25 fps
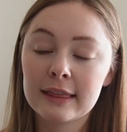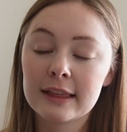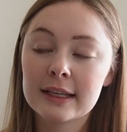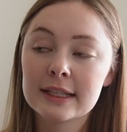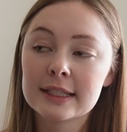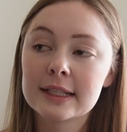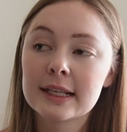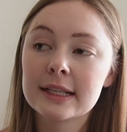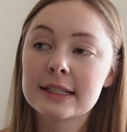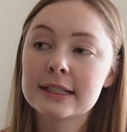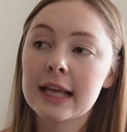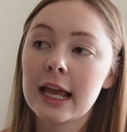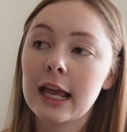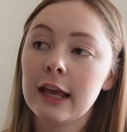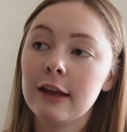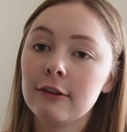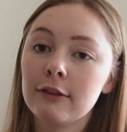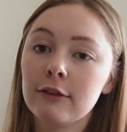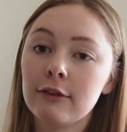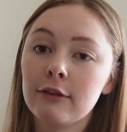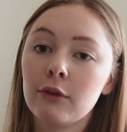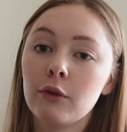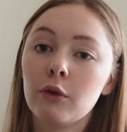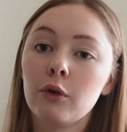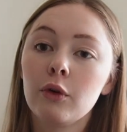This is a
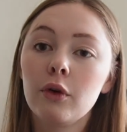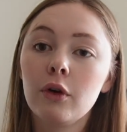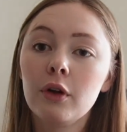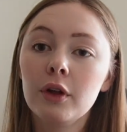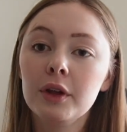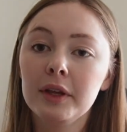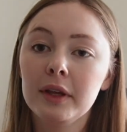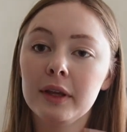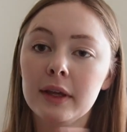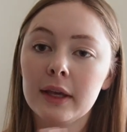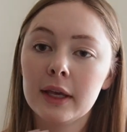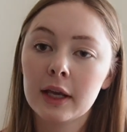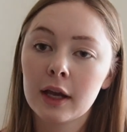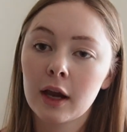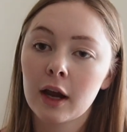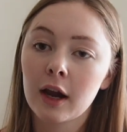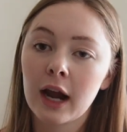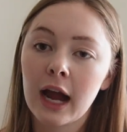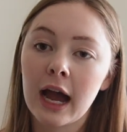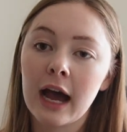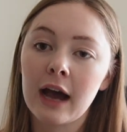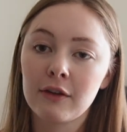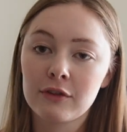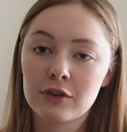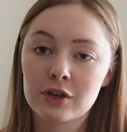full year
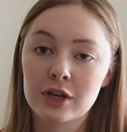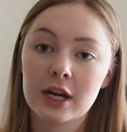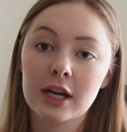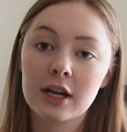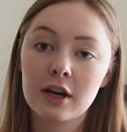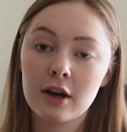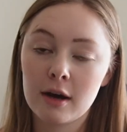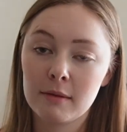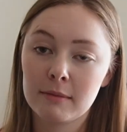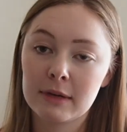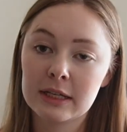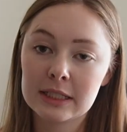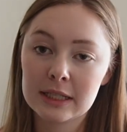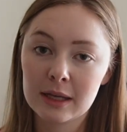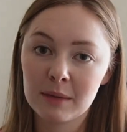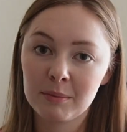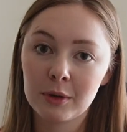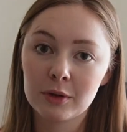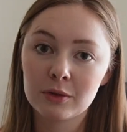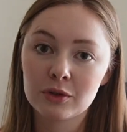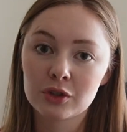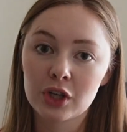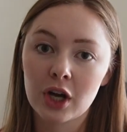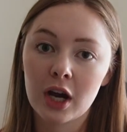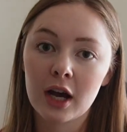after I got my
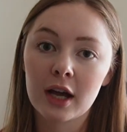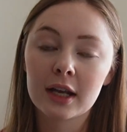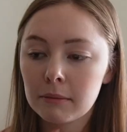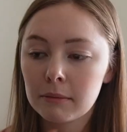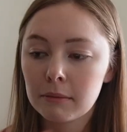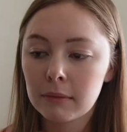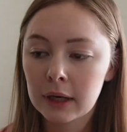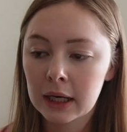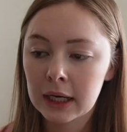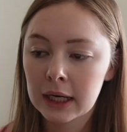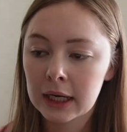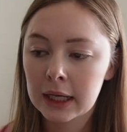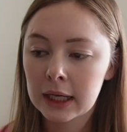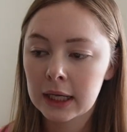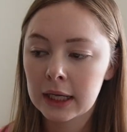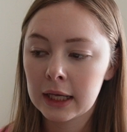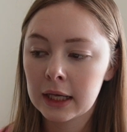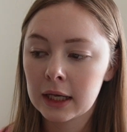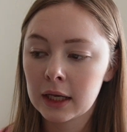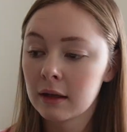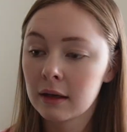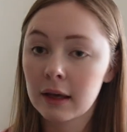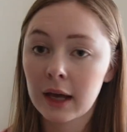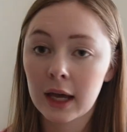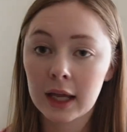depo shot.
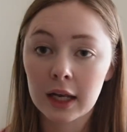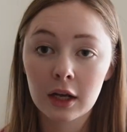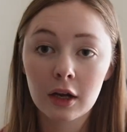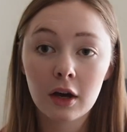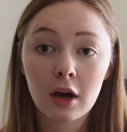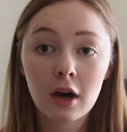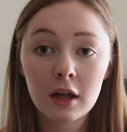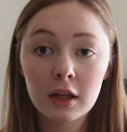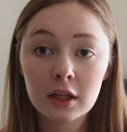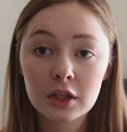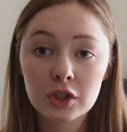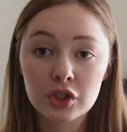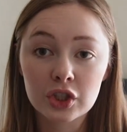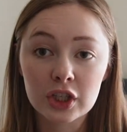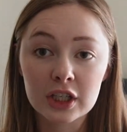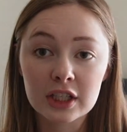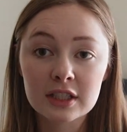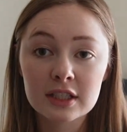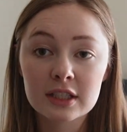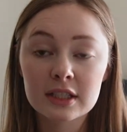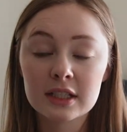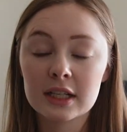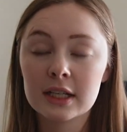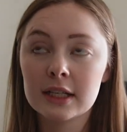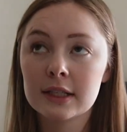My
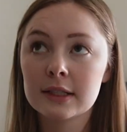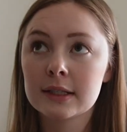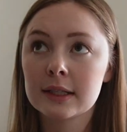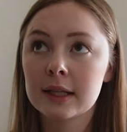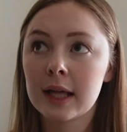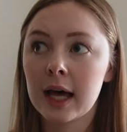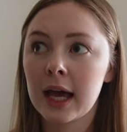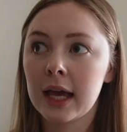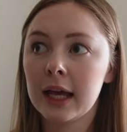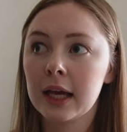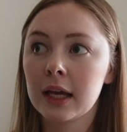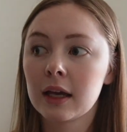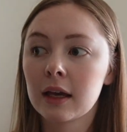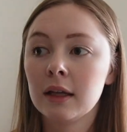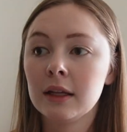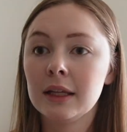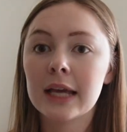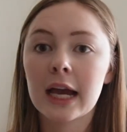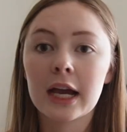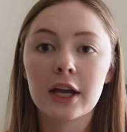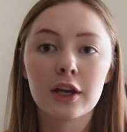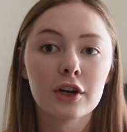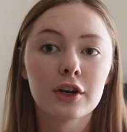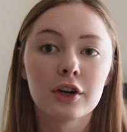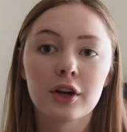gynecologist is like
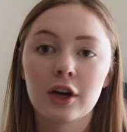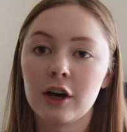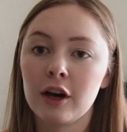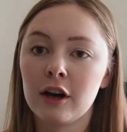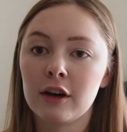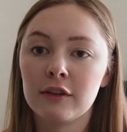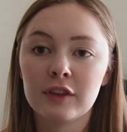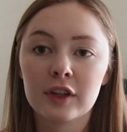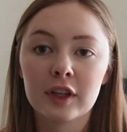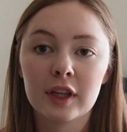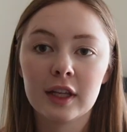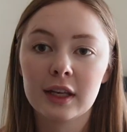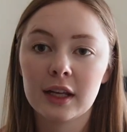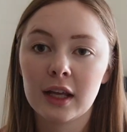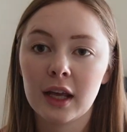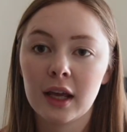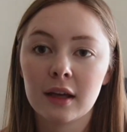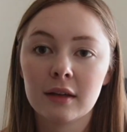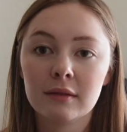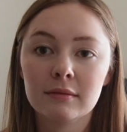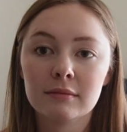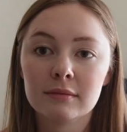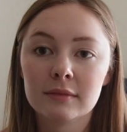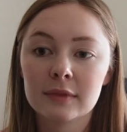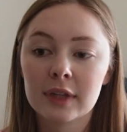yeah you're not
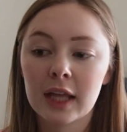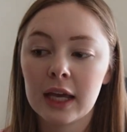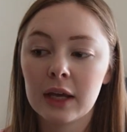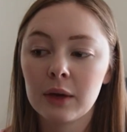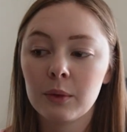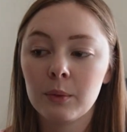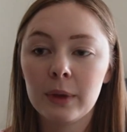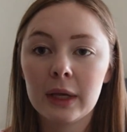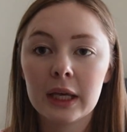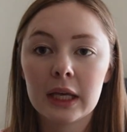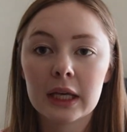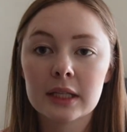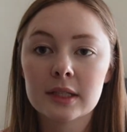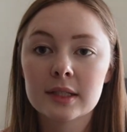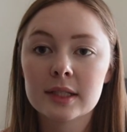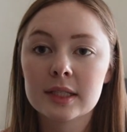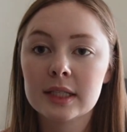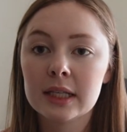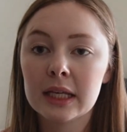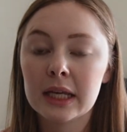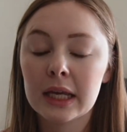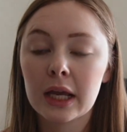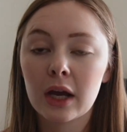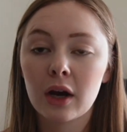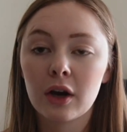ovulating like we can
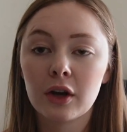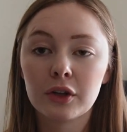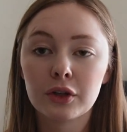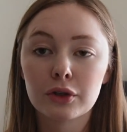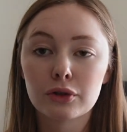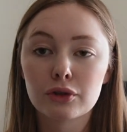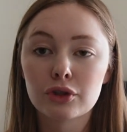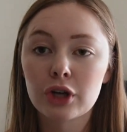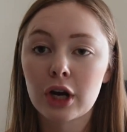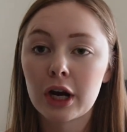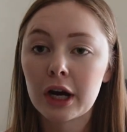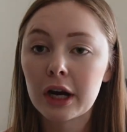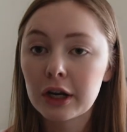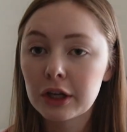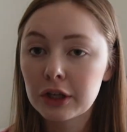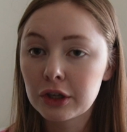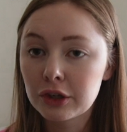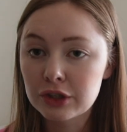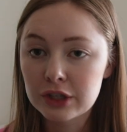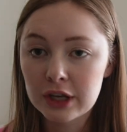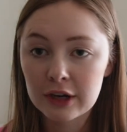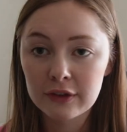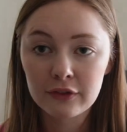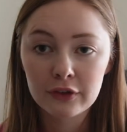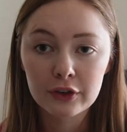see on your chart,
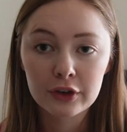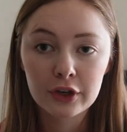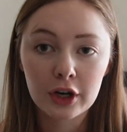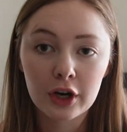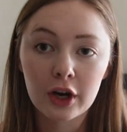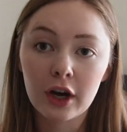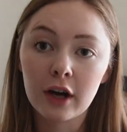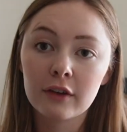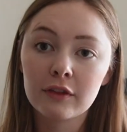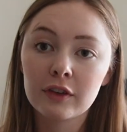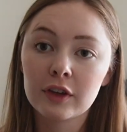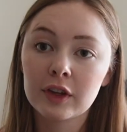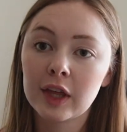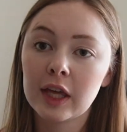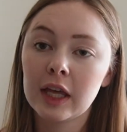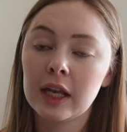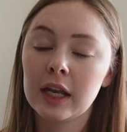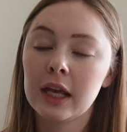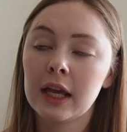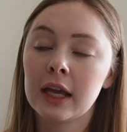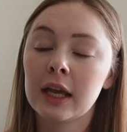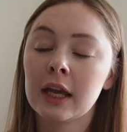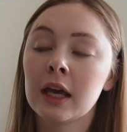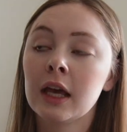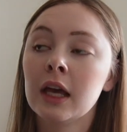you're definitely not
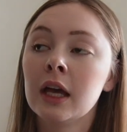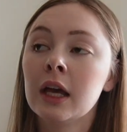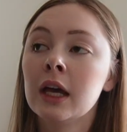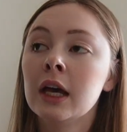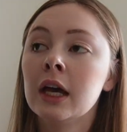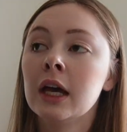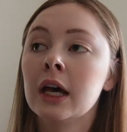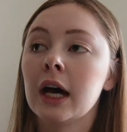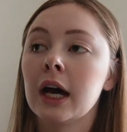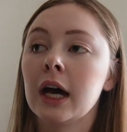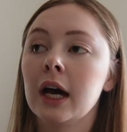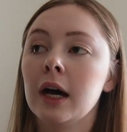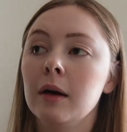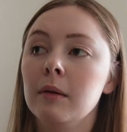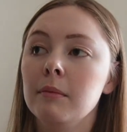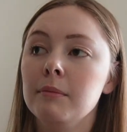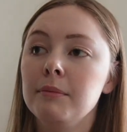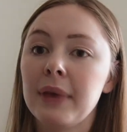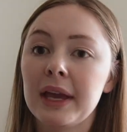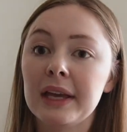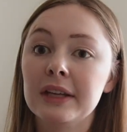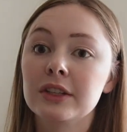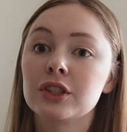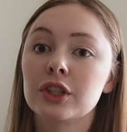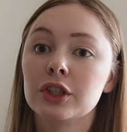ovulating um,
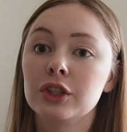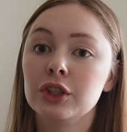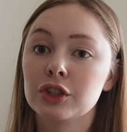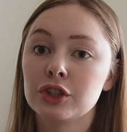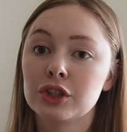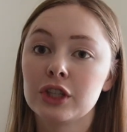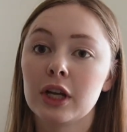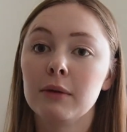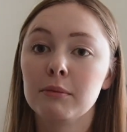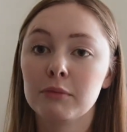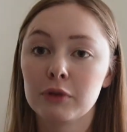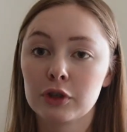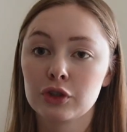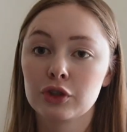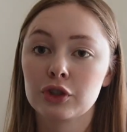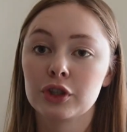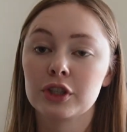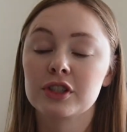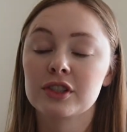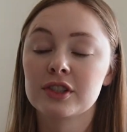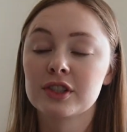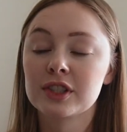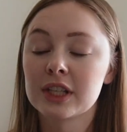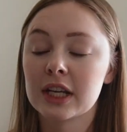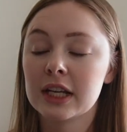based on your
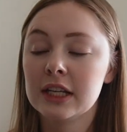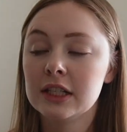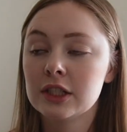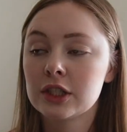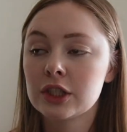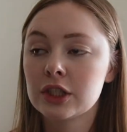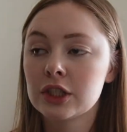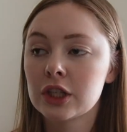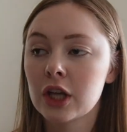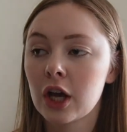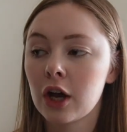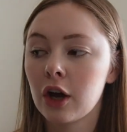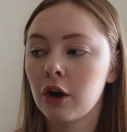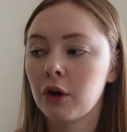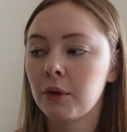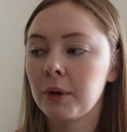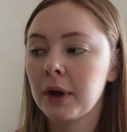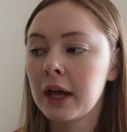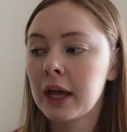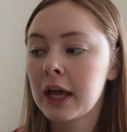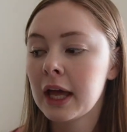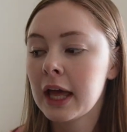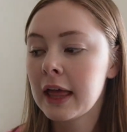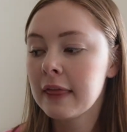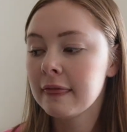temperatures. And so
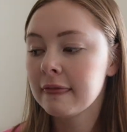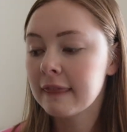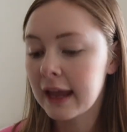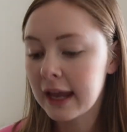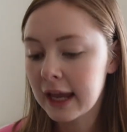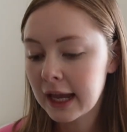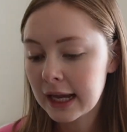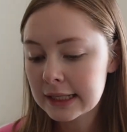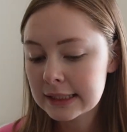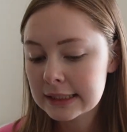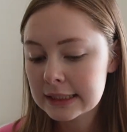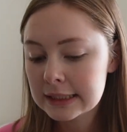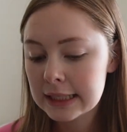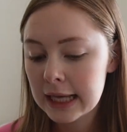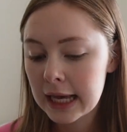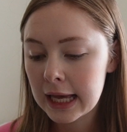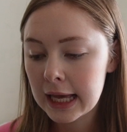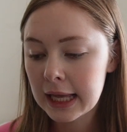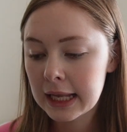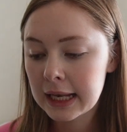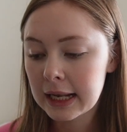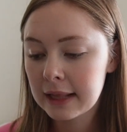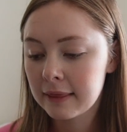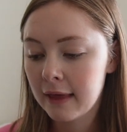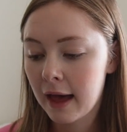they had
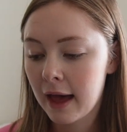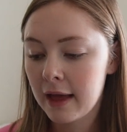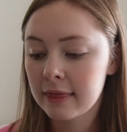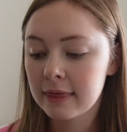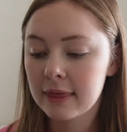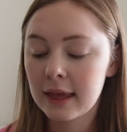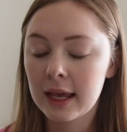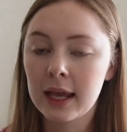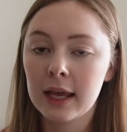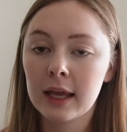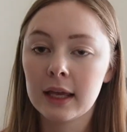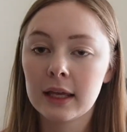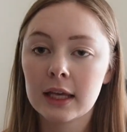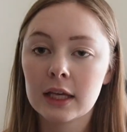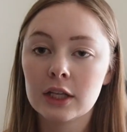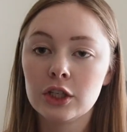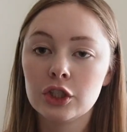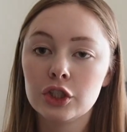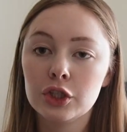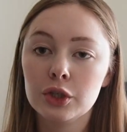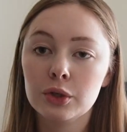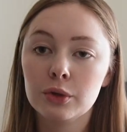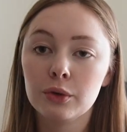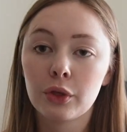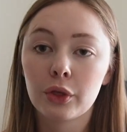said that they can
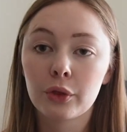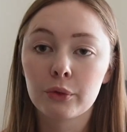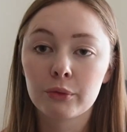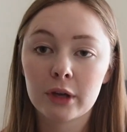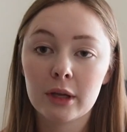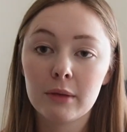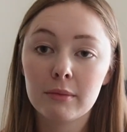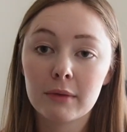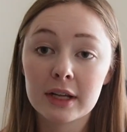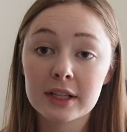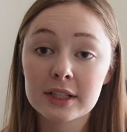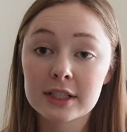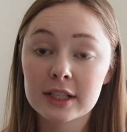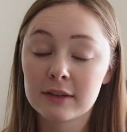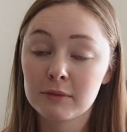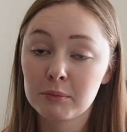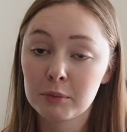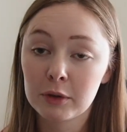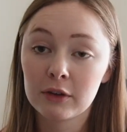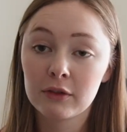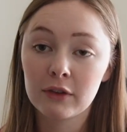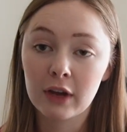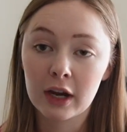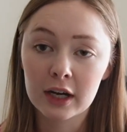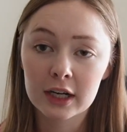do three months of
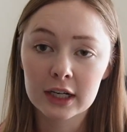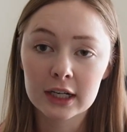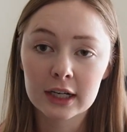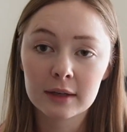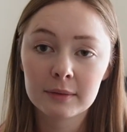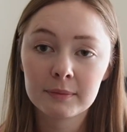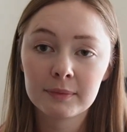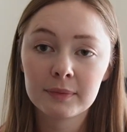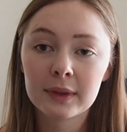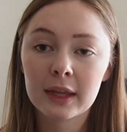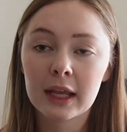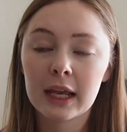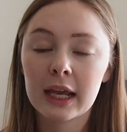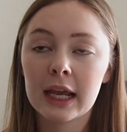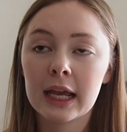Provera.